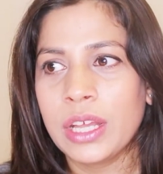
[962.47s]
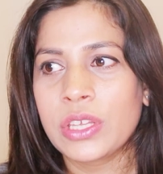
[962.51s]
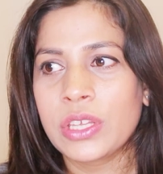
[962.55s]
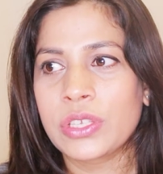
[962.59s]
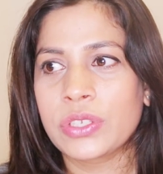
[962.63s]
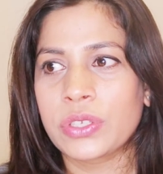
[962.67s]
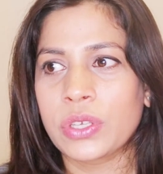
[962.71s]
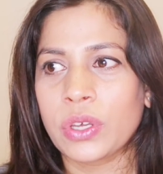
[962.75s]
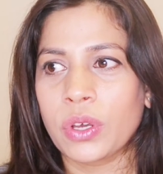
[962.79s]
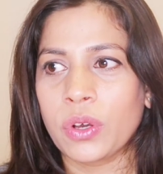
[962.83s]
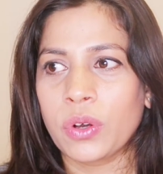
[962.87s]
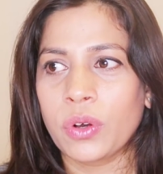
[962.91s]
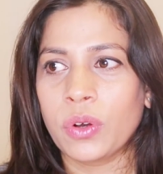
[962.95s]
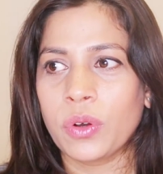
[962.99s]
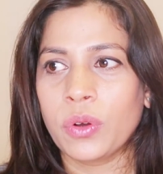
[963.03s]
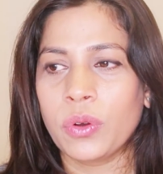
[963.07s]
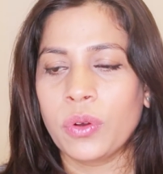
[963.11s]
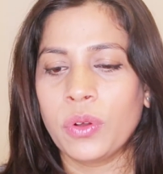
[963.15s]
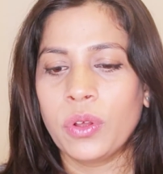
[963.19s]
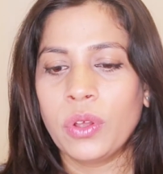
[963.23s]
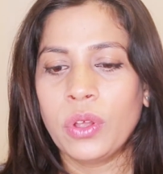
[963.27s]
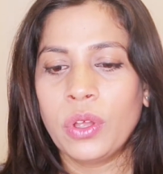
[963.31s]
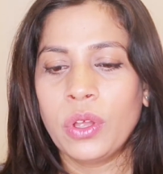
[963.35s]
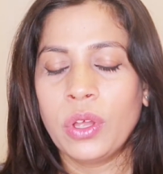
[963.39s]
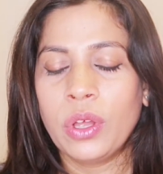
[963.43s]

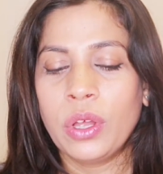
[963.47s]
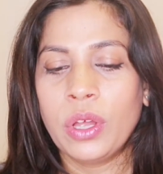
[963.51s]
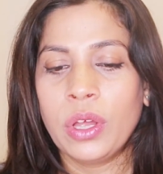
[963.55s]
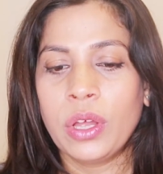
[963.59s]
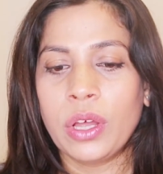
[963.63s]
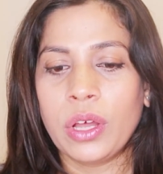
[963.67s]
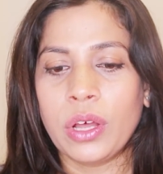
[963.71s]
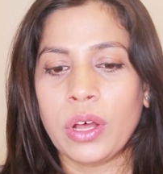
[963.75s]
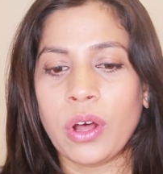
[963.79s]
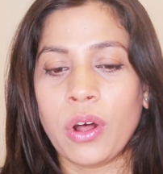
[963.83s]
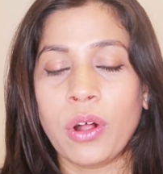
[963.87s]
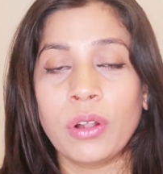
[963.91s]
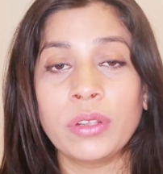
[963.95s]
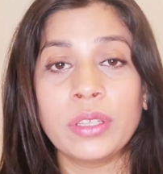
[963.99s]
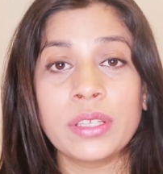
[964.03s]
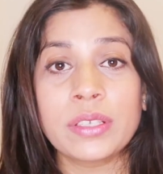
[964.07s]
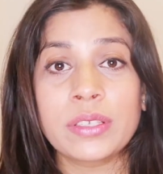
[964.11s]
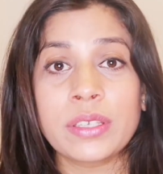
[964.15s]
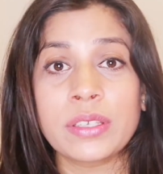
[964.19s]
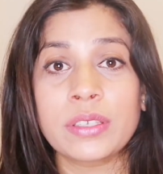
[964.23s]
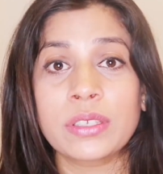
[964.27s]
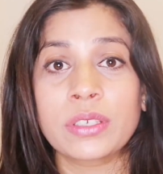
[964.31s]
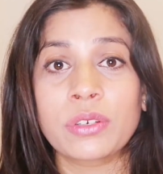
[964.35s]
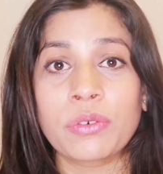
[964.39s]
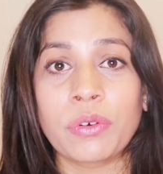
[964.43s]
So all
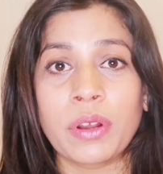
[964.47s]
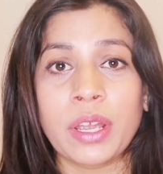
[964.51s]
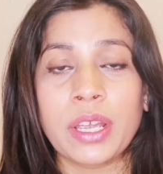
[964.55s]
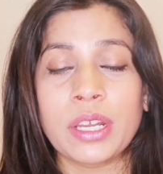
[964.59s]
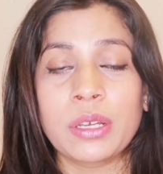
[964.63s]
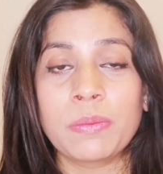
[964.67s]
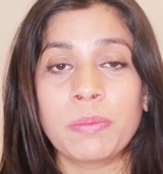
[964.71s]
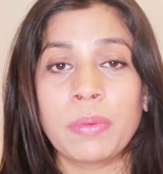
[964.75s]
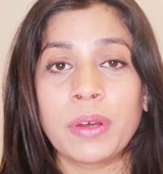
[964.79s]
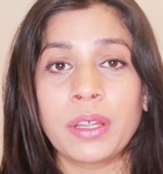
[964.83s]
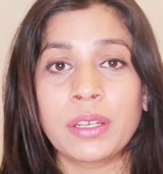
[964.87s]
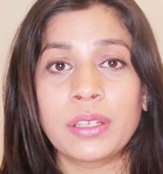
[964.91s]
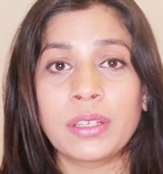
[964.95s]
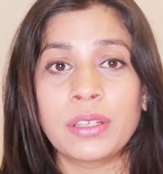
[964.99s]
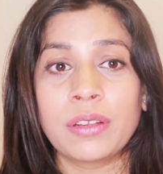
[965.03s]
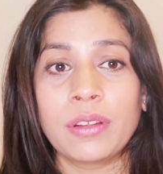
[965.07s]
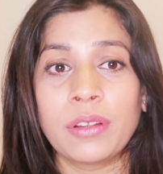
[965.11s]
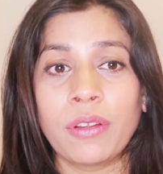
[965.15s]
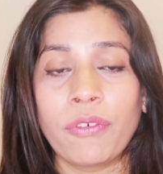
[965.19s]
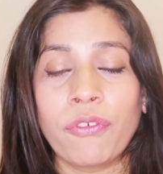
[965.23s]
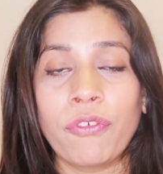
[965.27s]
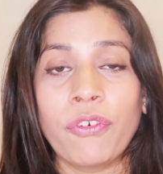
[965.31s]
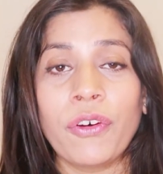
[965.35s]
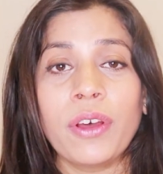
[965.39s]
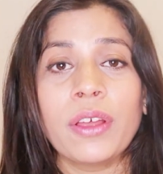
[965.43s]
this is great, but
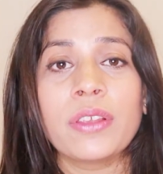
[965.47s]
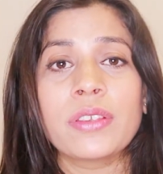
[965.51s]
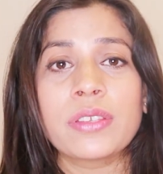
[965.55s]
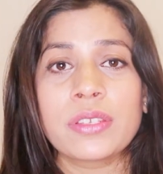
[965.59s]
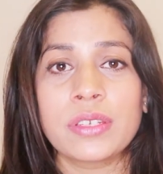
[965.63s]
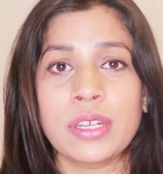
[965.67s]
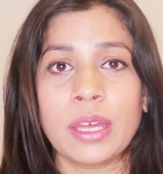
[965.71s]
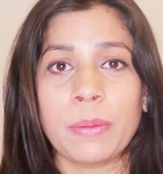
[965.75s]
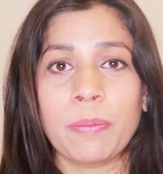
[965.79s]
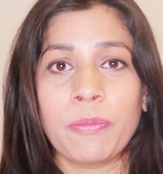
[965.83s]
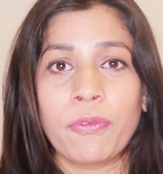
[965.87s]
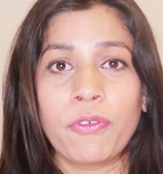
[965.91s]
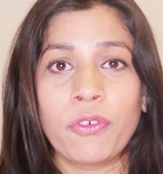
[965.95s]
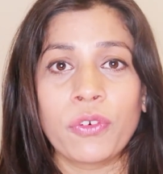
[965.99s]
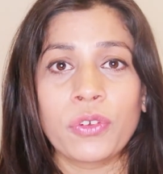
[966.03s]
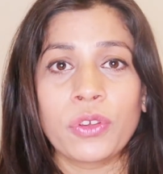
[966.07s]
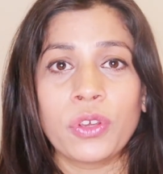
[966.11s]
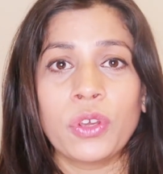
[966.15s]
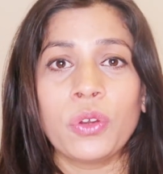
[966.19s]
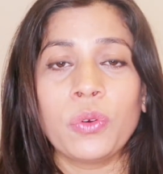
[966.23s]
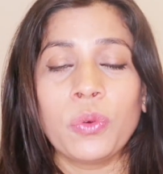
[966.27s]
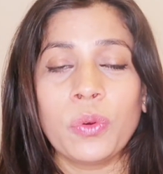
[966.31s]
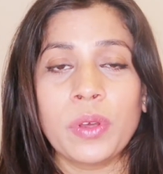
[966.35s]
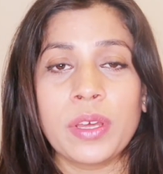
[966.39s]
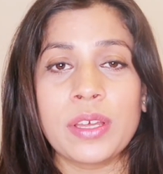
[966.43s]
the first step for
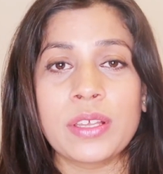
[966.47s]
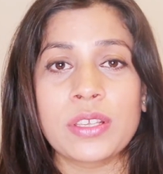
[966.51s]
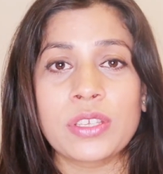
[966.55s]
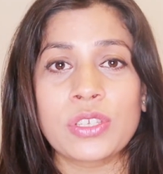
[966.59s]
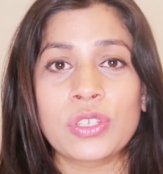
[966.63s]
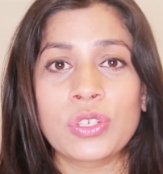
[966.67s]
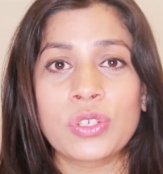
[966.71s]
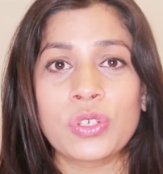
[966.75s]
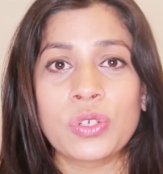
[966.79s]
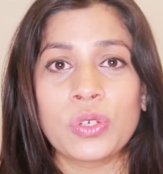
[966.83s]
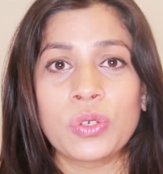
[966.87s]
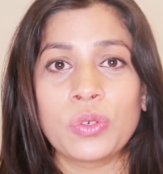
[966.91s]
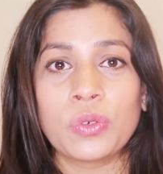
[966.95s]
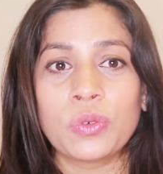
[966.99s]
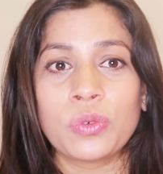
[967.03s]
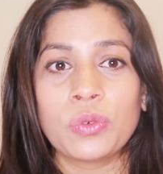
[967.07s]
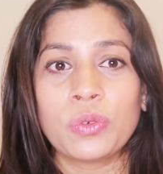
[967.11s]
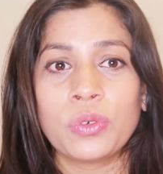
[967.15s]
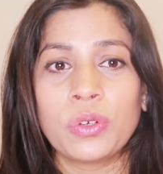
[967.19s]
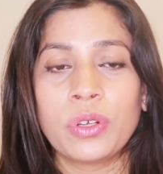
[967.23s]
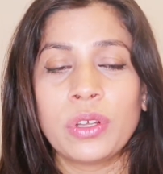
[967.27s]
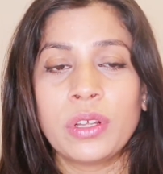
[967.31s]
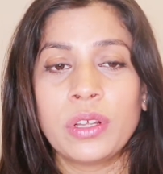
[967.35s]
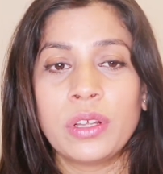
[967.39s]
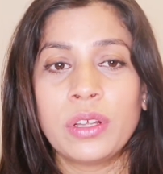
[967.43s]
you is
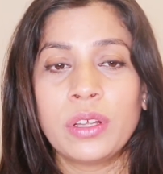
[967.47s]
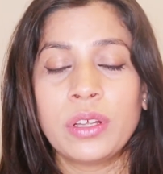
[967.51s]
to